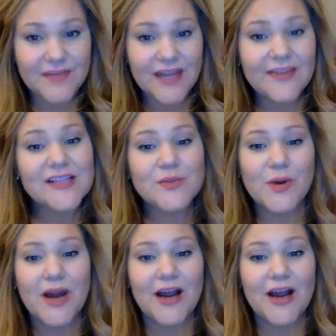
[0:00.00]
that's
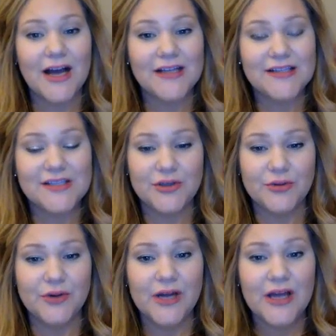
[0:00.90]
where I got
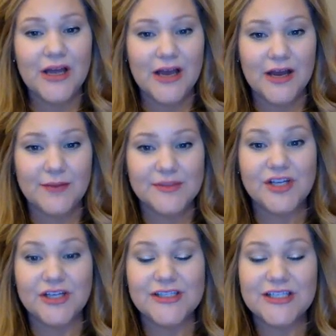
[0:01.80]
to
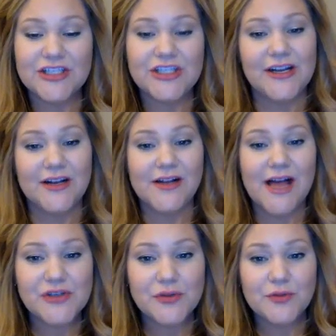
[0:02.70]
start teaching in a
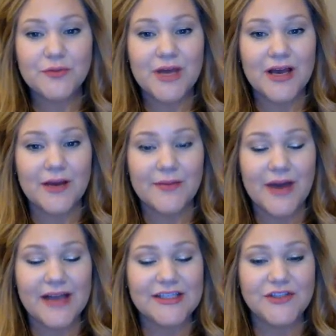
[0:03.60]
classroom.
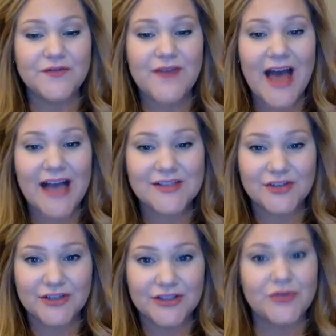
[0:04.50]
I teach FACS,
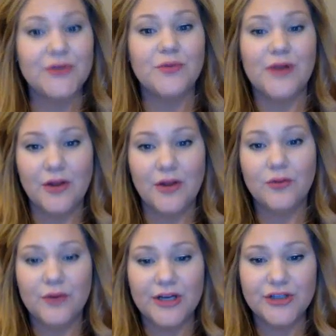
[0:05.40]
started doing what I
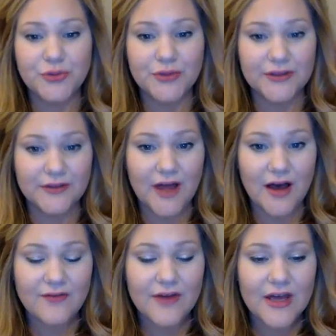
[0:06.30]
truly
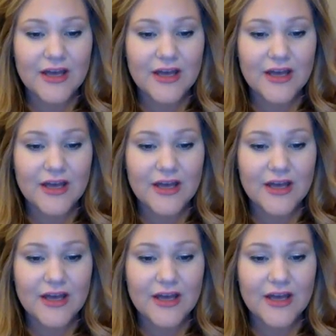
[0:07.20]
love.